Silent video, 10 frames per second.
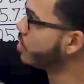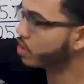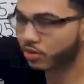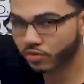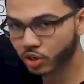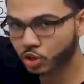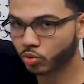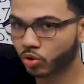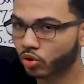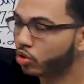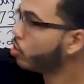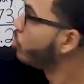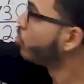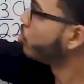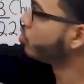the individual
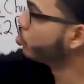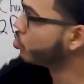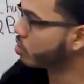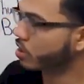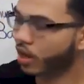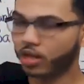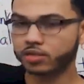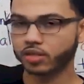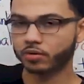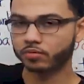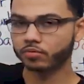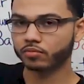use the concept?